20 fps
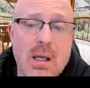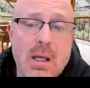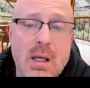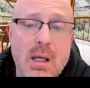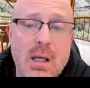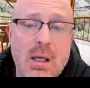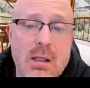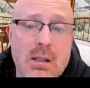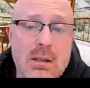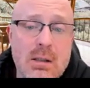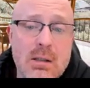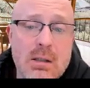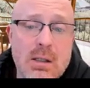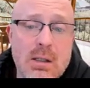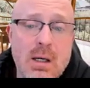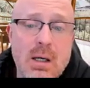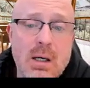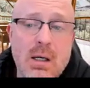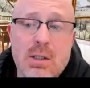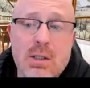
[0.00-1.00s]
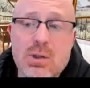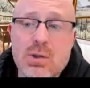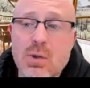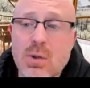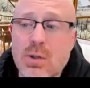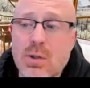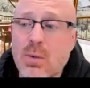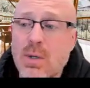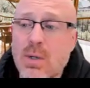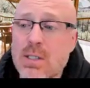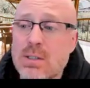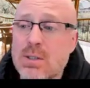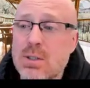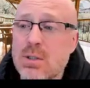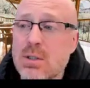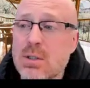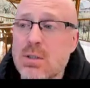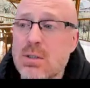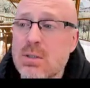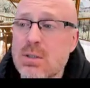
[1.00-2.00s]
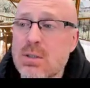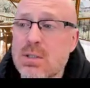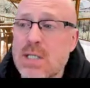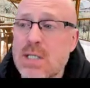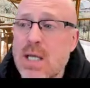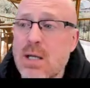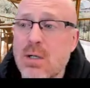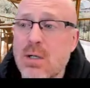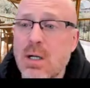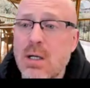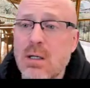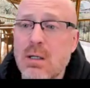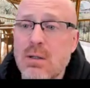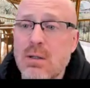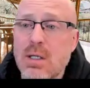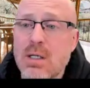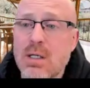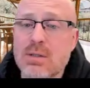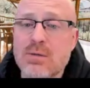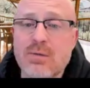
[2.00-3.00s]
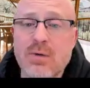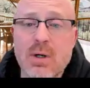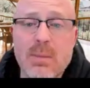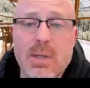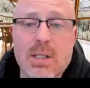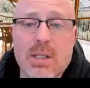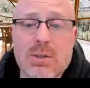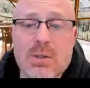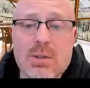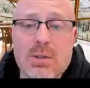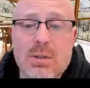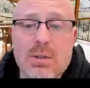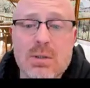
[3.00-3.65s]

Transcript: and enjoy the rest of your Saturday. Thanks very much.